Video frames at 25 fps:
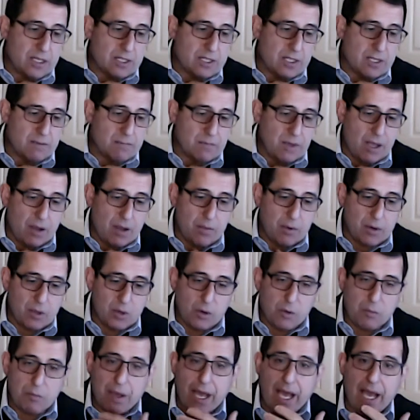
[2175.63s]
and I want to
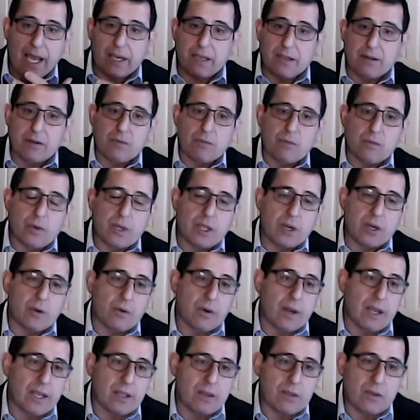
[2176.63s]
go back and
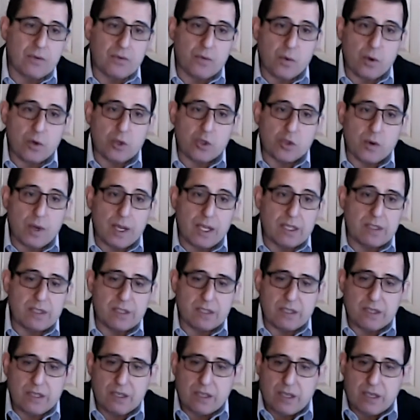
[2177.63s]
reiterate the 4 trends